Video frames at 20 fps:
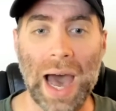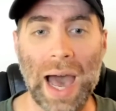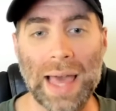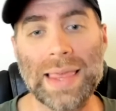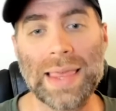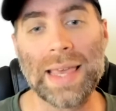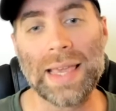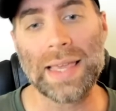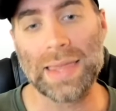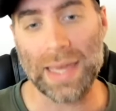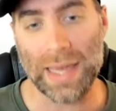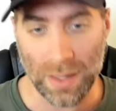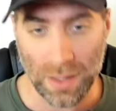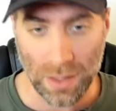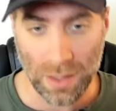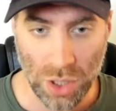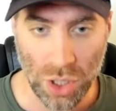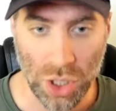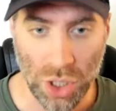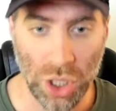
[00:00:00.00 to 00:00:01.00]
I think that,
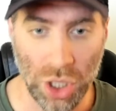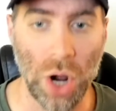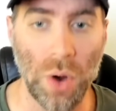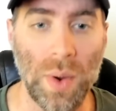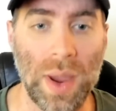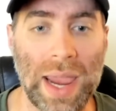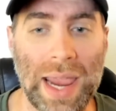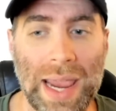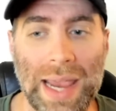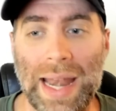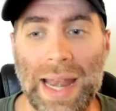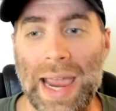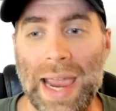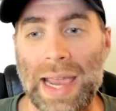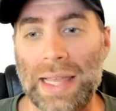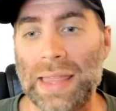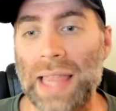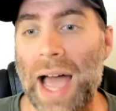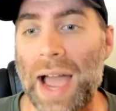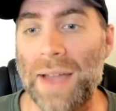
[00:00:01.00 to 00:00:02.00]
you know, in
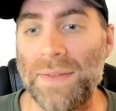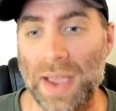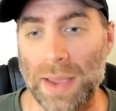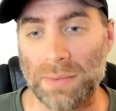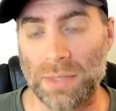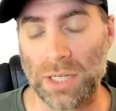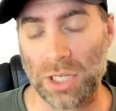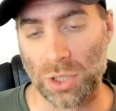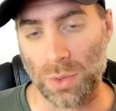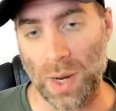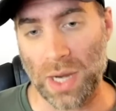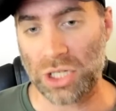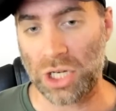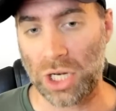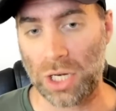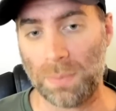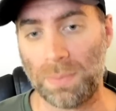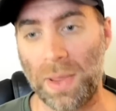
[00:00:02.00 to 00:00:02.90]
a live game situation,